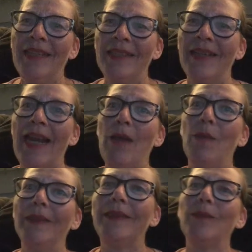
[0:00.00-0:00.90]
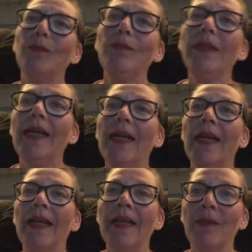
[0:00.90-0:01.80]
Today was
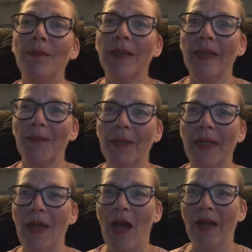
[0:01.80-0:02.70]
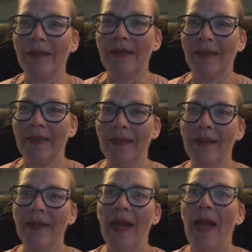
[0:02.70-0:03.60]
really, really, really hot
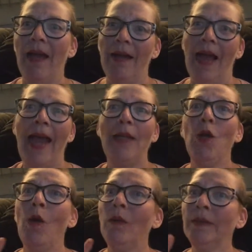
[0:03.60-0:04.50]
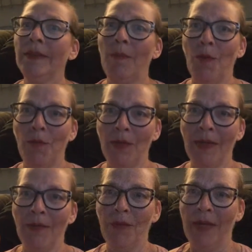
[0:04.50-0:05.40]
here. I know some of you
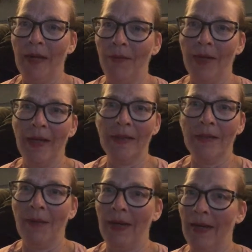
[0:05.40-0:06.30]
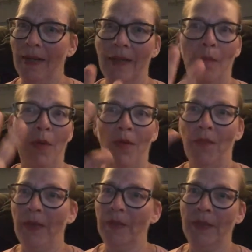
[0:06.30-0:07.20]
live in areas where like above
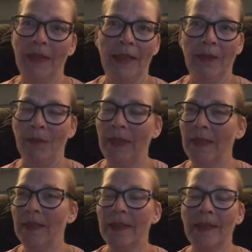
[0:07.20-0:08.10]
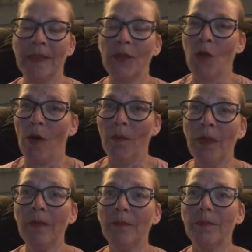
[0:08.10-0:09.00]
100 degrees is
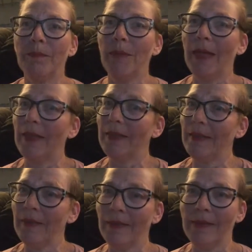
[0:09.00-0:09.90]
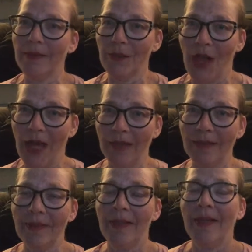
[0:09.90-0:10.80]
normal, but here it is not.
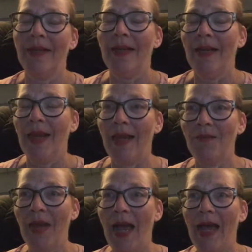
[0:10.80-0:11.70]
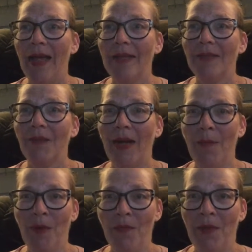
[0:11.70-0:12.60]
And we had well
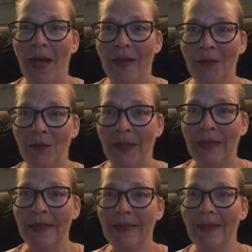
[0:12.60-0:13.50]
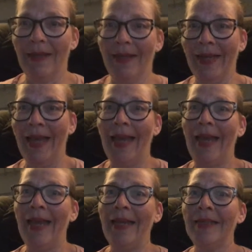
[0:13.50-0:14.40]
above 100
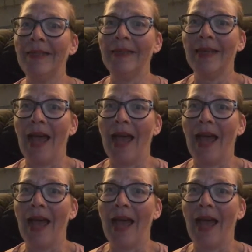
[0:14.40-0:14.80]
and